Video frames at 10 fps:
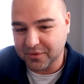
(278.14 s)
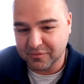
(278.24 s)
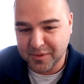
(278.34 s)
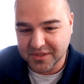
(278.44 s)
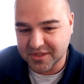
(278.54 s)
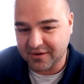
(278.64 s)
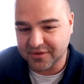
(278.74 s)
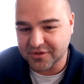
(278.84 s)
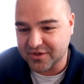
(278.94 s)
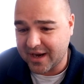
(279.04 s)
pissed off
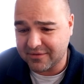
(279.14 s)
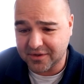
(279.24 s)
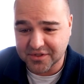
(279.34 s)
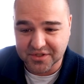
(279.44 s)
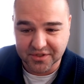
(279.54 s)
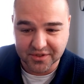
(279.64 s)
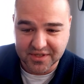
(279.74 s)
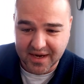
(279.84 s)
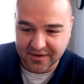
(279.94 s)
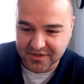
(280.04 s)
the drivers and the
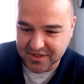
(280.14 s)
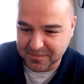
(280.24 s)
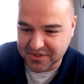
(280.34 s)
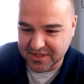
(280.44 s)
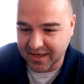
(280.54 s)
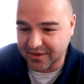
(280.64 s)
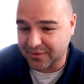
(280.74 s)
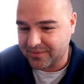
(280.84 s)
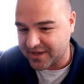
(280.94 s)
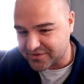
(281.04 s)
diners upset and the
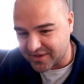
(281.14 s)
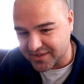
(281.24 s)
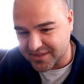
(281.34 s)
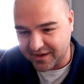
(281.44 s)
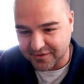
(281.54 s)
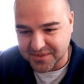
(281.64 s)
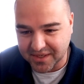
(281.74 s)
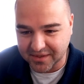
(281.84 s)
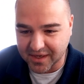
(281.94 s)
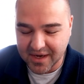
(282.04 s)
restaurants now
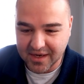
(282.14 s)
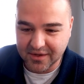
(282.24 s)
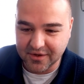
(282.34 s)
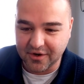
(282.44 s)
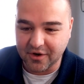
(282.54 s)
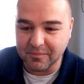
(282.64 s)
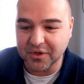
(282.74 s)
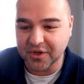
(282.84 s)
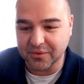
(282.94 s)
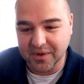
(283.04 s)
upset? Like there are a
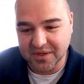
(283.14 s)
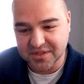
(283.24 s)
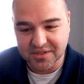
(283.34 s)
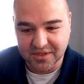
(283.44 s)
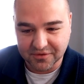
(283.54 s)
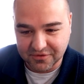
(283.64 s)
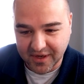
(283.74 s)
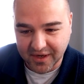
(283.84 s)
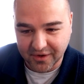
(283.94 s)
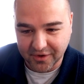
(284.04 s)
million ways this could
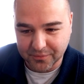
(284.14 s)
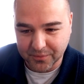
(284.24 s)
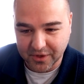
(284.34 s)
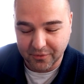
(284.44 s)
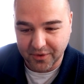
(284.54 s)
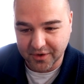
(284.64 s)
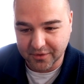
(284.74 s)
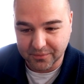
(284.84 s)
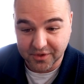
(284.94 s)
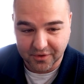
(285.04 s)
fail and we don't want
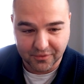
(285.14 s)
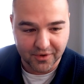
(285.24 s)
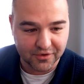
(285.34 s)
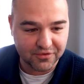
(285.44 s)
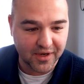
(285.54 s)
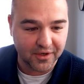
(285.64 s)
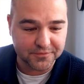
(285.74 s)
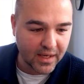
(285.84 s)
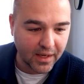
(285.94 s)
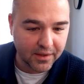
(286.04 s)
to fail.
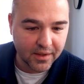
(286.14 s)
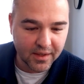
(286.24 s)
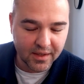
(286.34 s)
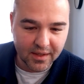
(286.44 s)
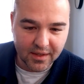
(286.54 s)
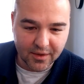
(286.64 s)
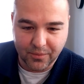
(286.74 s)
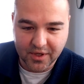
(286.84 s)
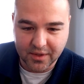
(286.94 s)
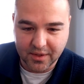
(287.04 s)
And
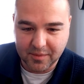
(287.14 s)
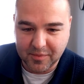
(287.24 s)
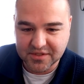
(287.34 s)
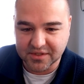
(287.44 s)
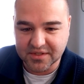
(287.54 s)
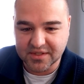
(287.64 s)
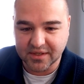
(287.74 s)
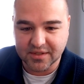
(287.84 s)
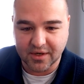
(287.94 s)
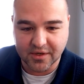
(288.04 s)
what he basically said
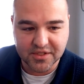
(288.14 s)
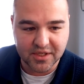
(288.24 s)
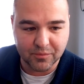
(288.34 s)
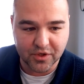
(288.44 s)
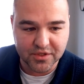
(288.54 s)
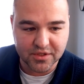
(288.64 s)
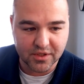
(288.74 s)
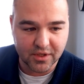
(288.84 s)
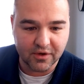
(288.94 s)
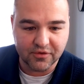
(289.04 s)
to our team was,
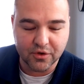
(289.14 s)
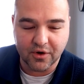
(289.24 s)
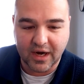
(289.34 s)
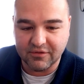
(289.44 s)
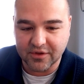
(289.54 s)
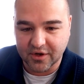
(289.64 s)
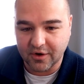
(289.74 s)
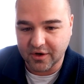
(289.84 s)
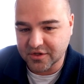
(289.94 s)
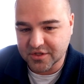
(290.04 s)
if you don't have the
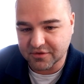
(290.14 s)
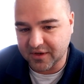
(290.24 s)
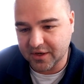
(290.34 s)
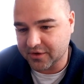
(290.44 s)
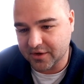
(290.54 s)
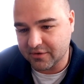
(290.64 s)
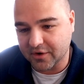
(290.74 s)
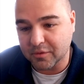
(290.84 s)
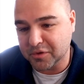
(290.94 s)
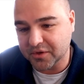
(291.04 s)
courage to fail, you're never
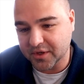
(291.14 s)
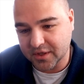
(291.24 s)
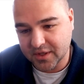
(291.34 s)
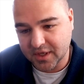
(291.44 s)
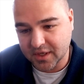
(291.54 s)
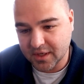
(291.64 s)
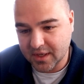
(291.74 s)
going to build anything.